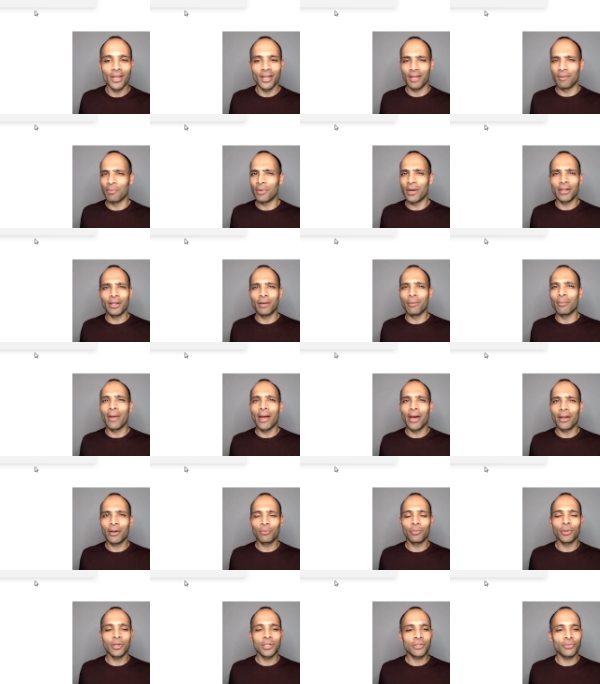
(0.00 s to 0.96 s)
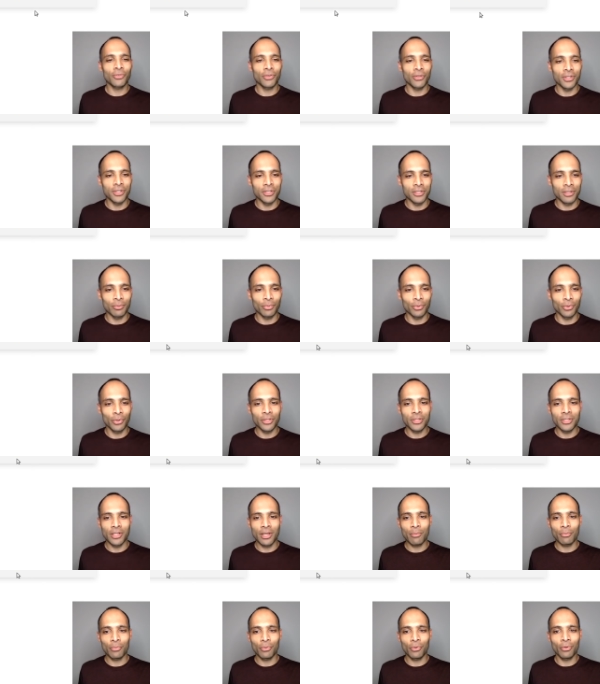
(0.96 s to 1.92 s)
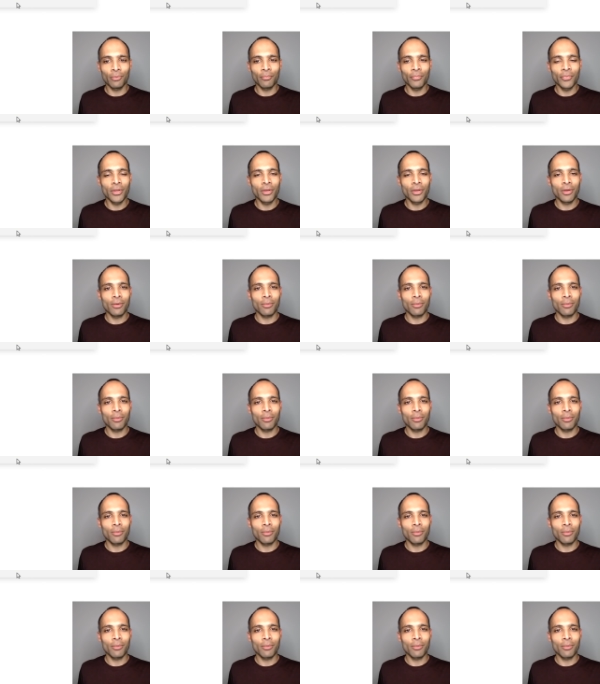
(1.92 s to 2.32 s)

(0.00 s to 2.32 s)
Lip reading: It might not matter much for this simple example,